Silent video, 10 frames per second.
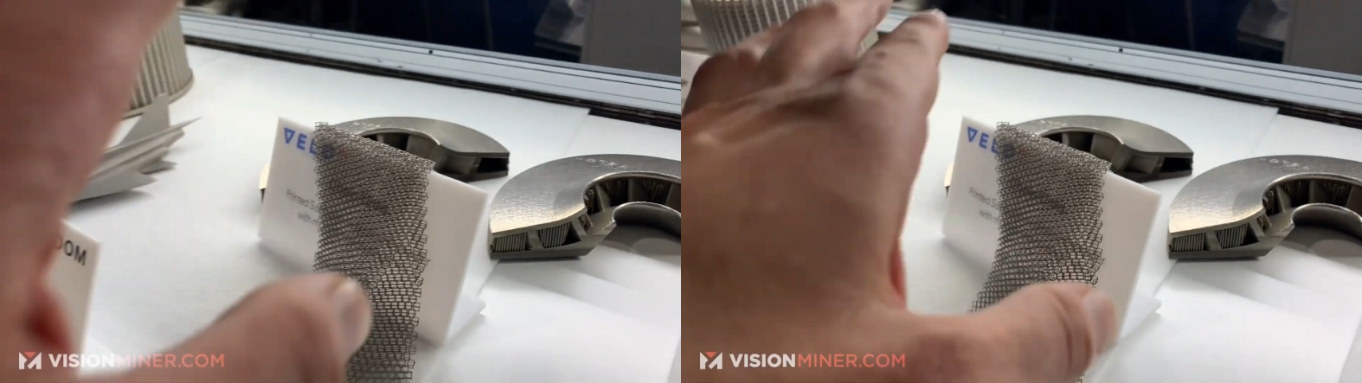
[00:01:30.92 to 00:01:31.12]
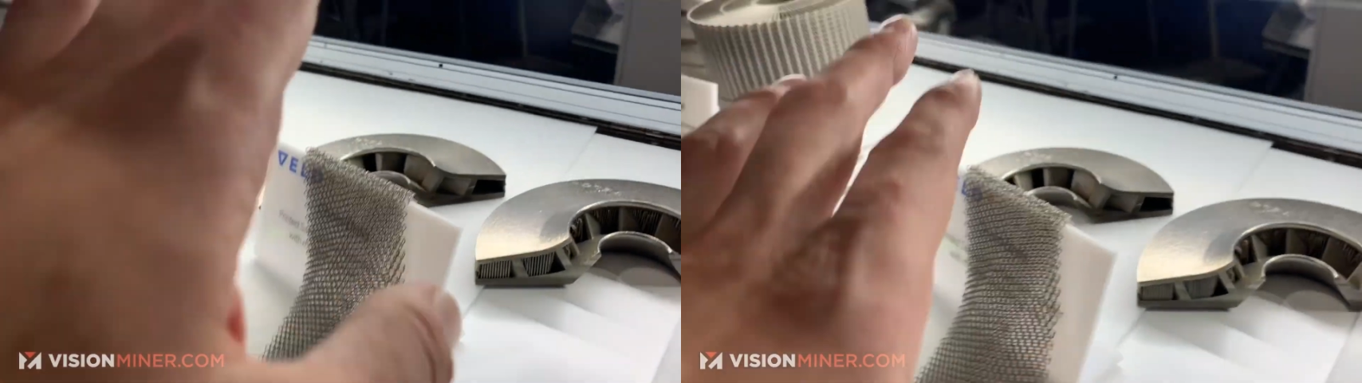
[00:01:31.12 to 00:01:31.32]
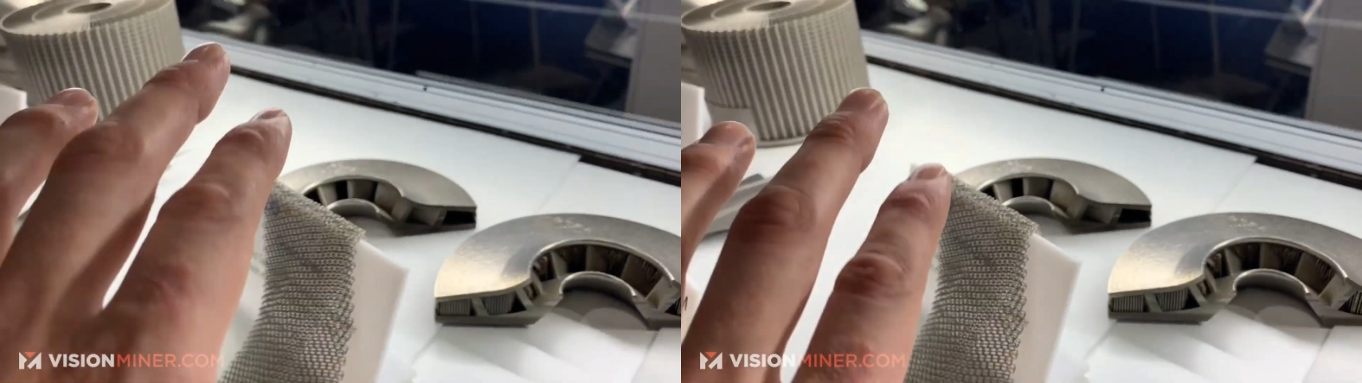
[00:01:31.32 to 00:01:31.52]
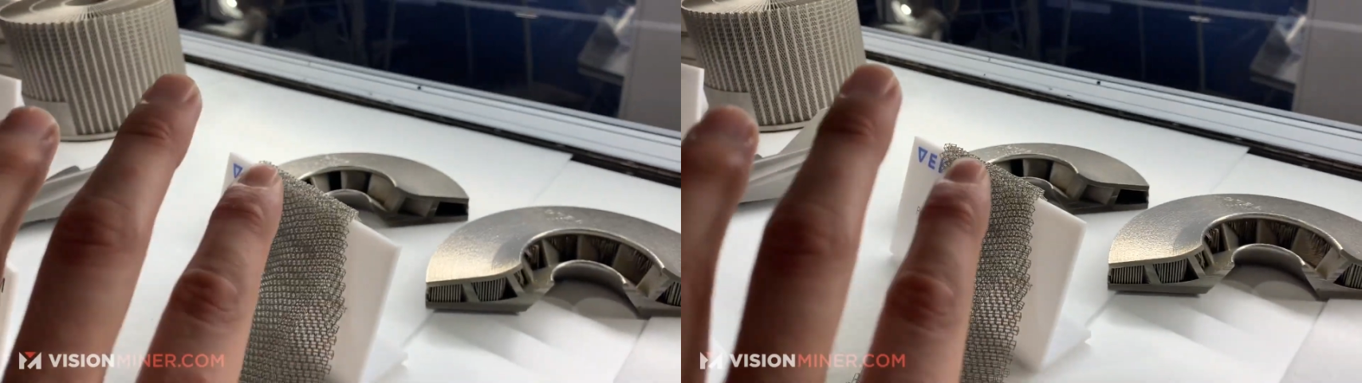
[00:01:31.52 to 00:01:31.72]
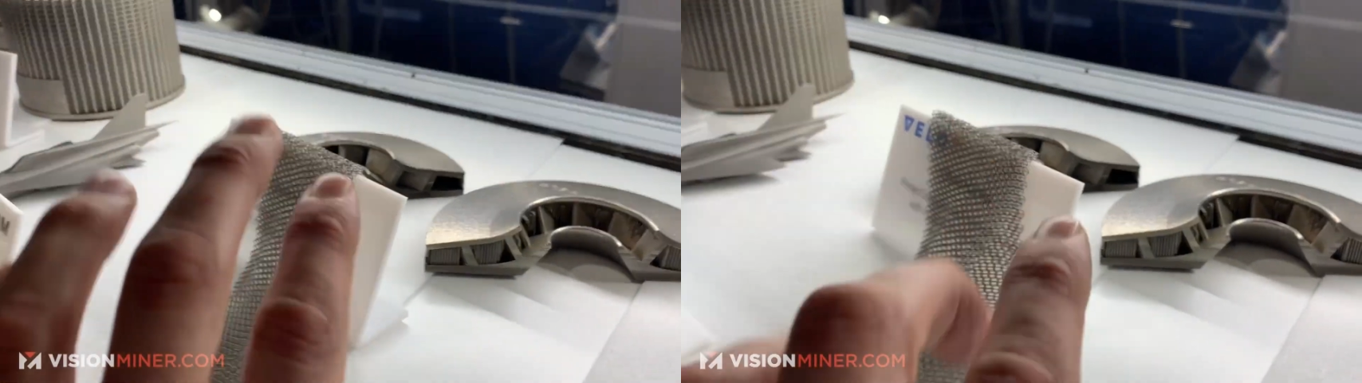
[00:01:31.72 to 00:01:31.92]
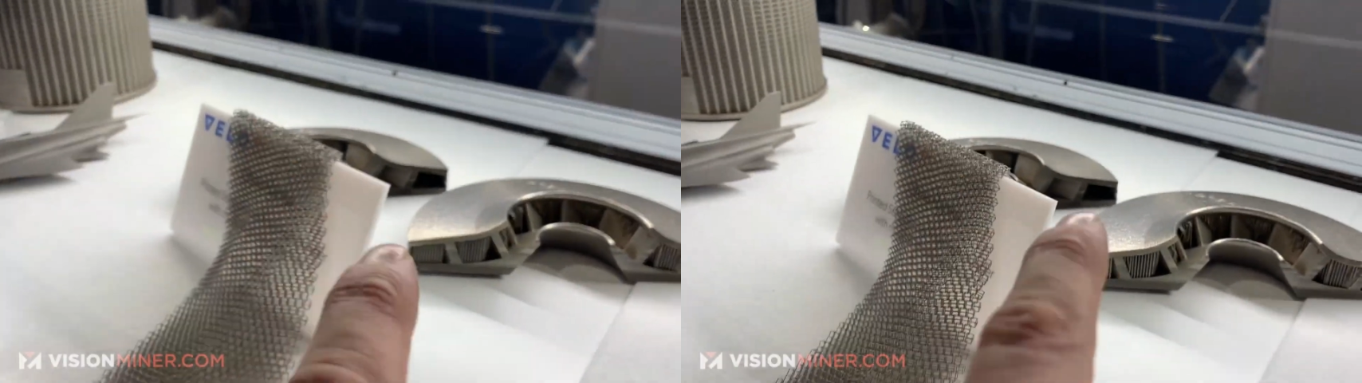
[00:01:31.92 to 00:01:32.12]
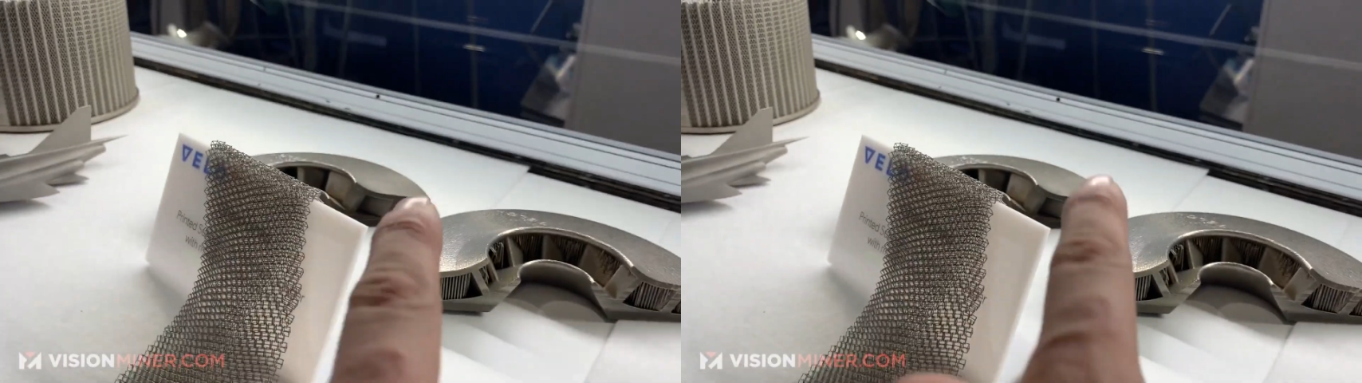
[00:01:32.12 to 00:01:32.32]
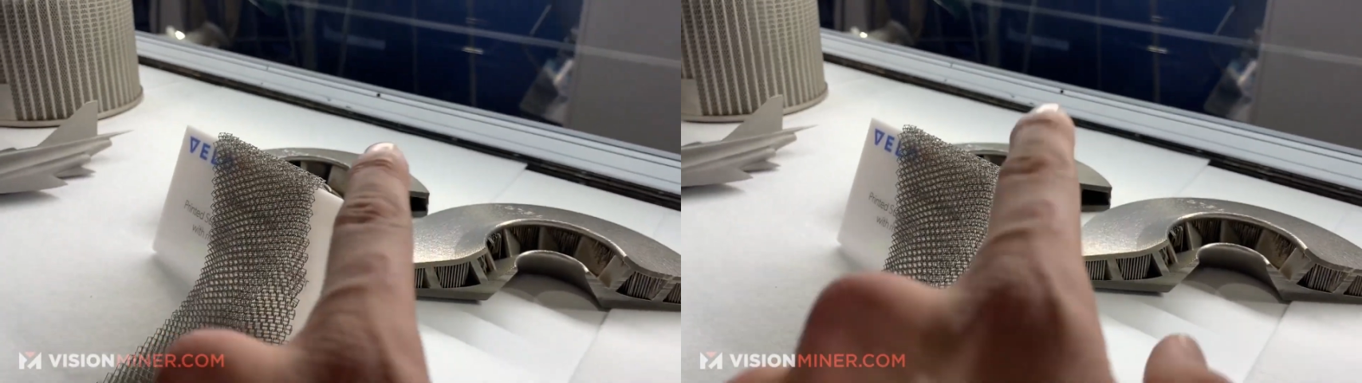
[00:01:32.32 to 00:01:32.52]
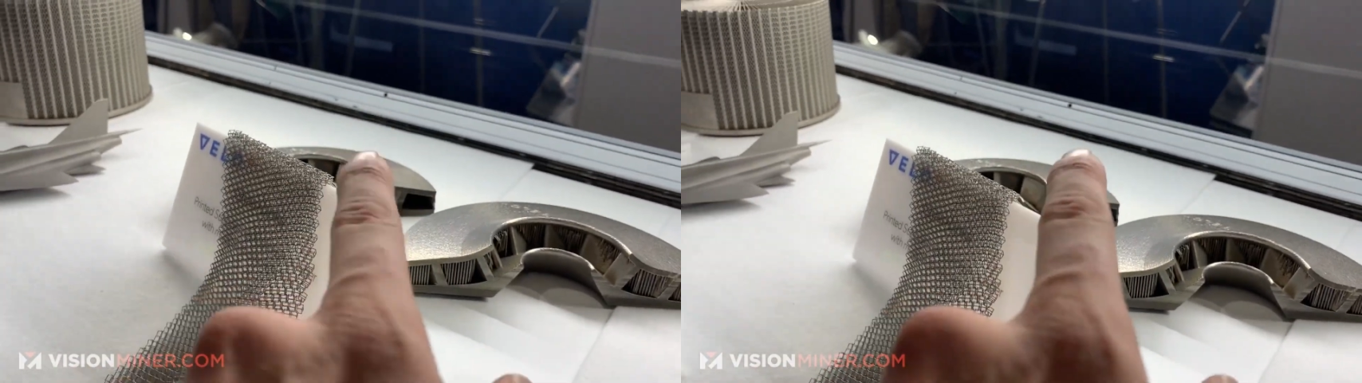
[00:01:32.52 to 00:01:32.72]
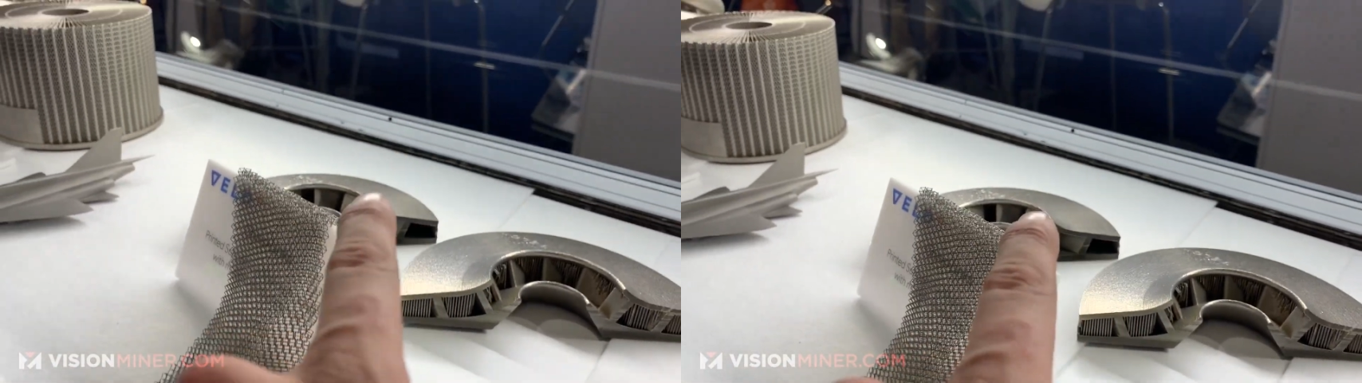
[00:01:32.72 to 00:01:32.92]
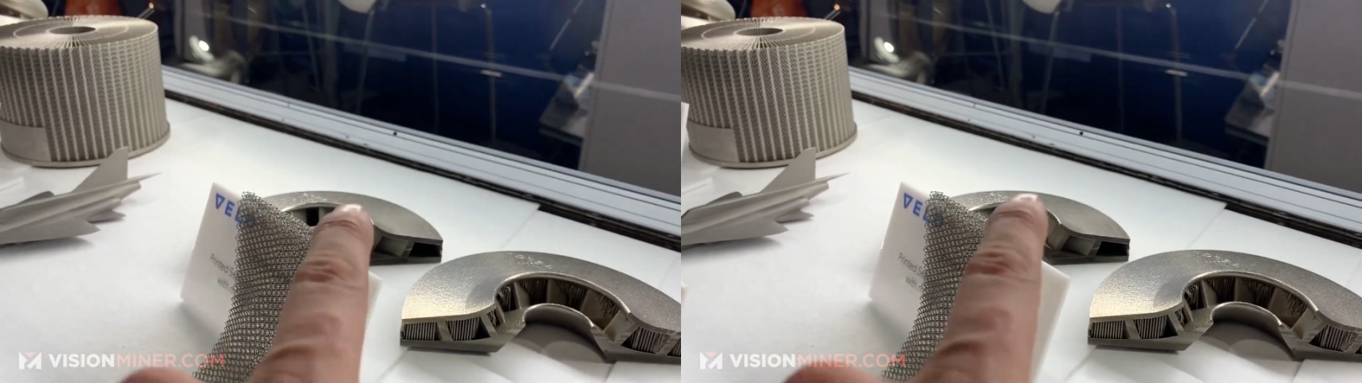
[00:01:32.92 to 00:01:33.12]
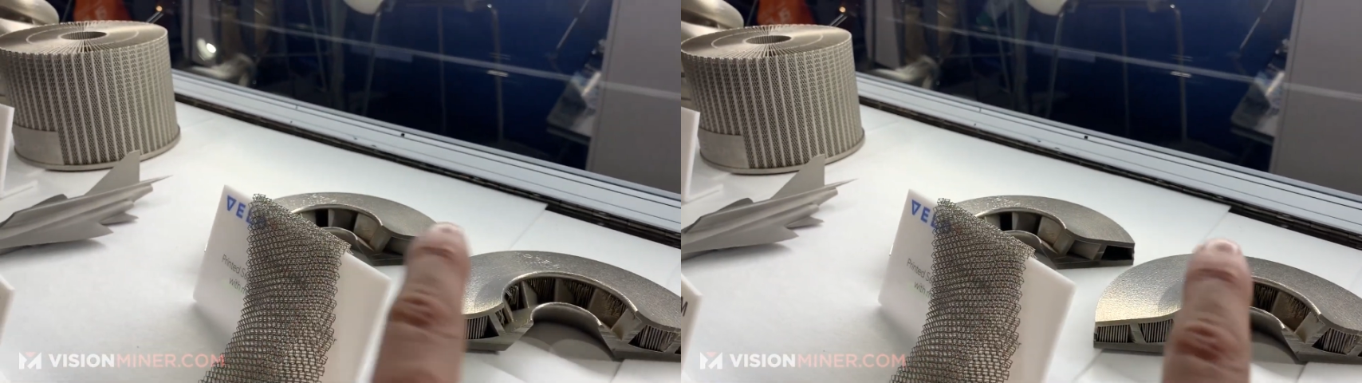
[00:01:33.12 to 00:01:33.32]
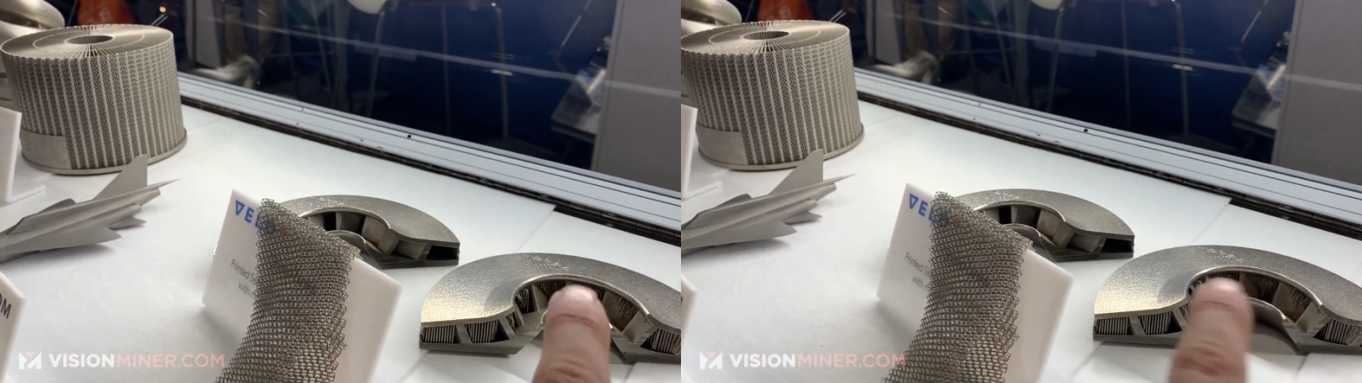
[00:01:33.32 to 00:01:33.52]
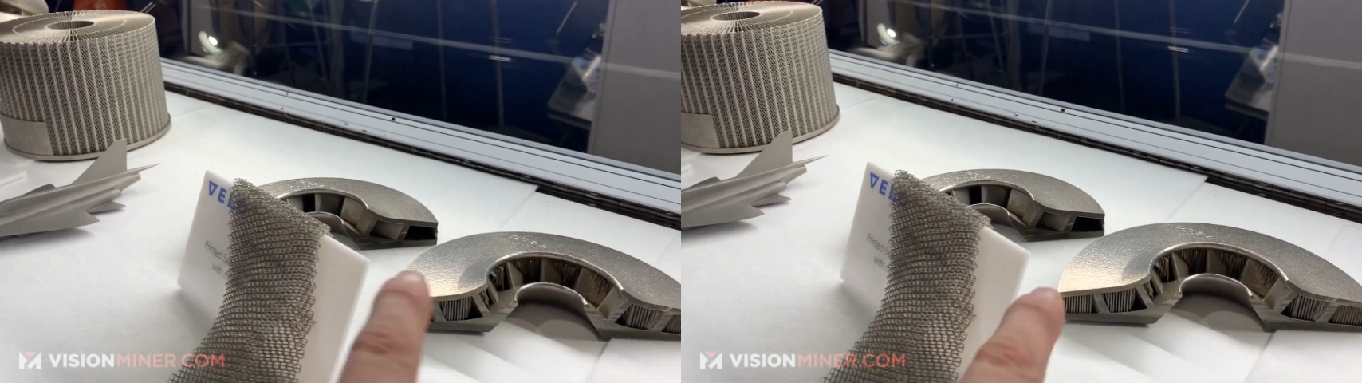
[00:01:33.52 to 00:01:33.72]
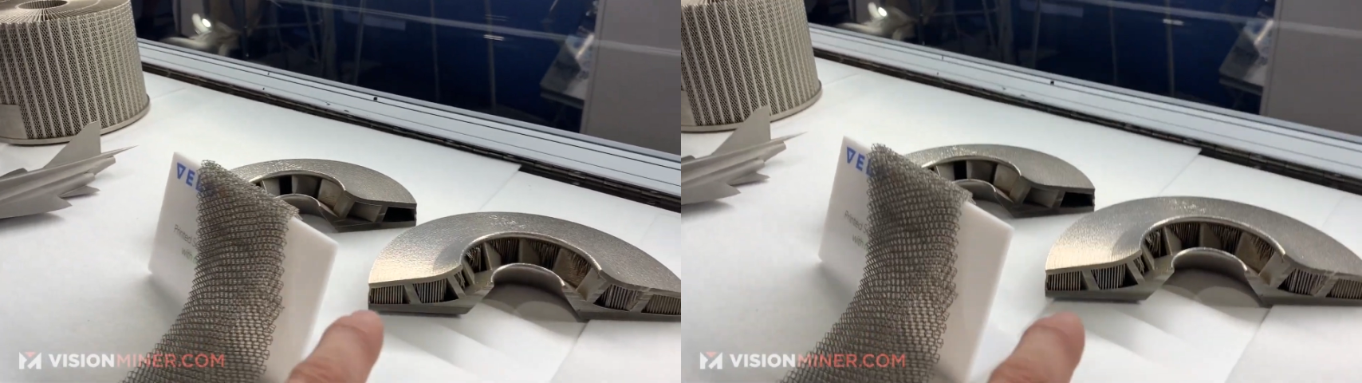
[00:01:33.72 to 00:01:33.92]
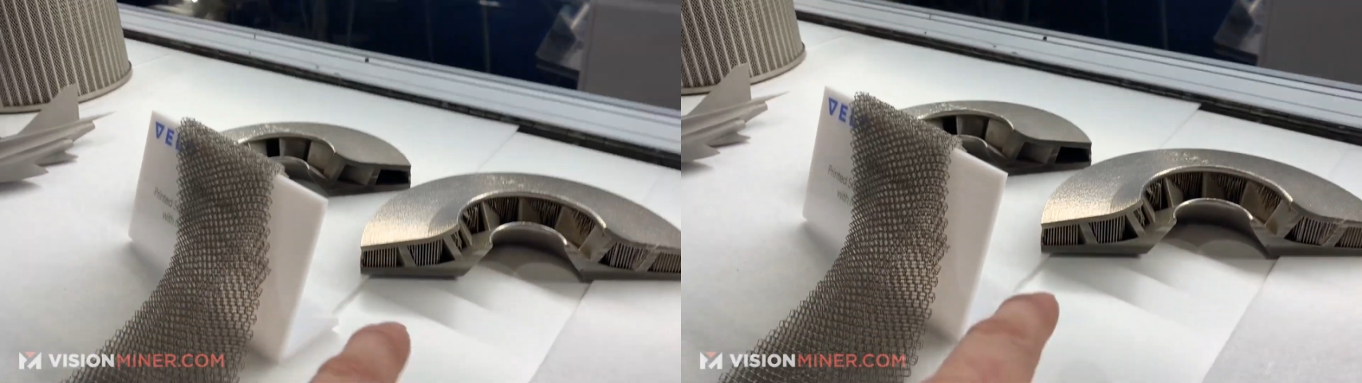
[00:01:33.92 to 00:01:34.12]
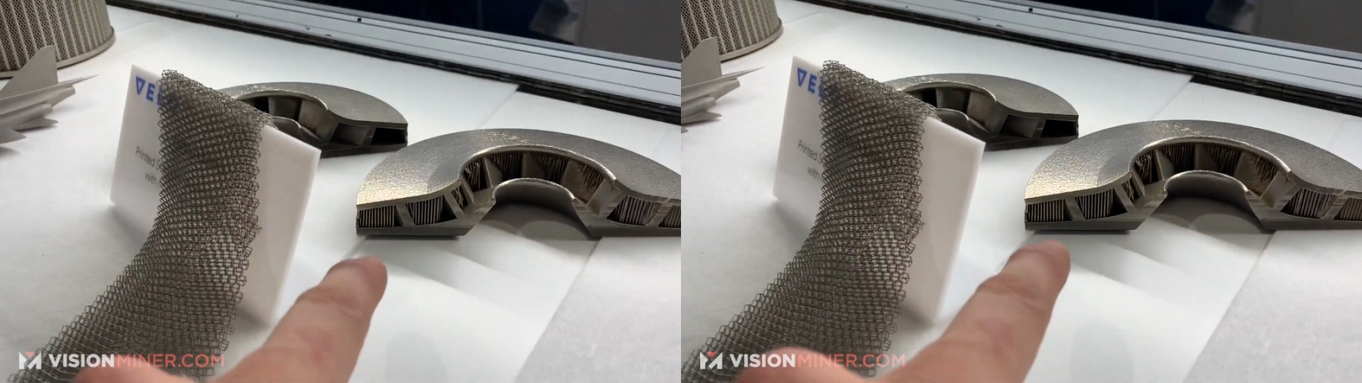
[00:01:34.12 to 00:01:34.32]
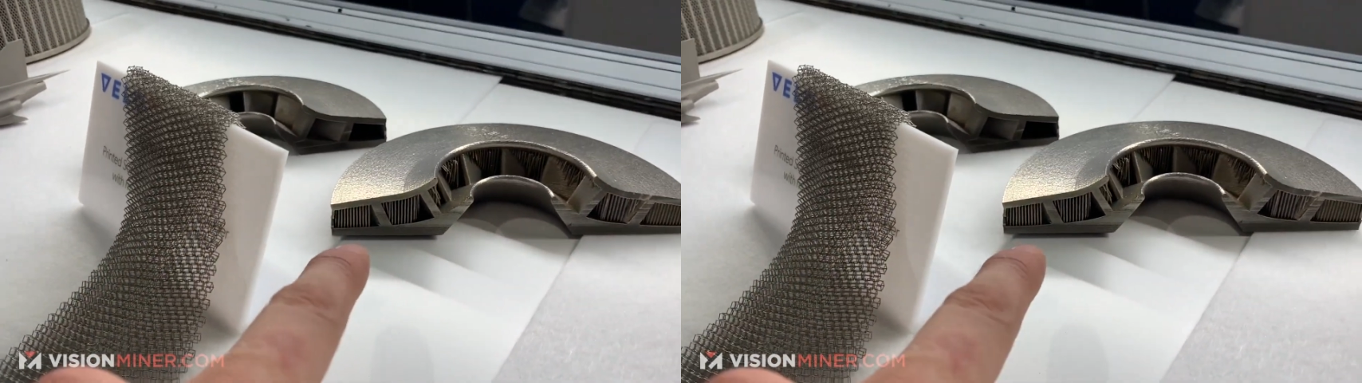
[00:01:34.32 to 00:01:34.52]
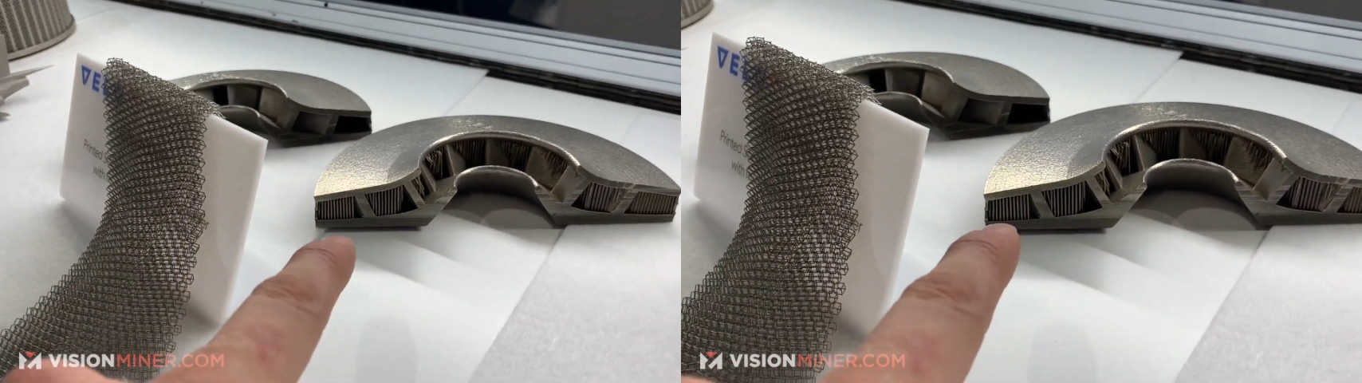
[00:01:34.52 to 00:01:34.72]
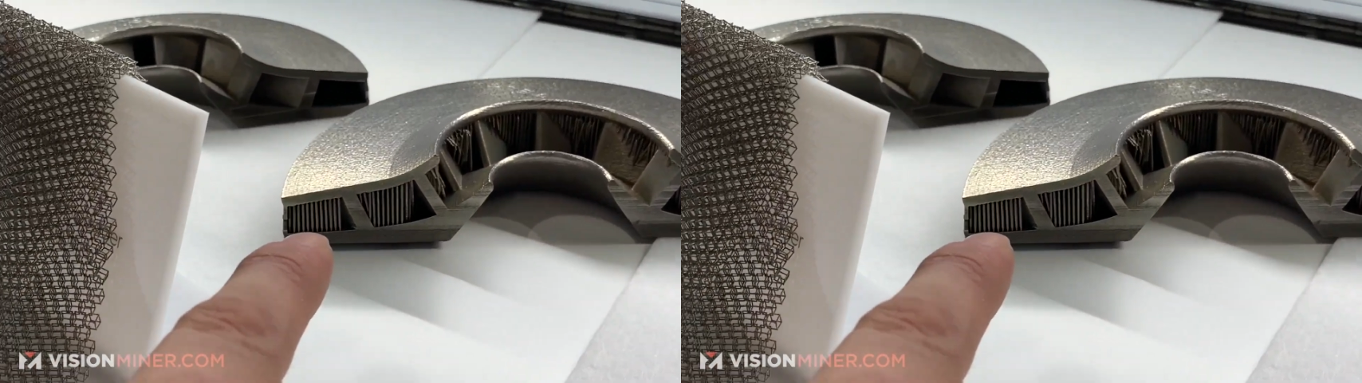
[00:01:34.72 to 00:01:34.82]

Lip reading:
[unreadable: no face in view]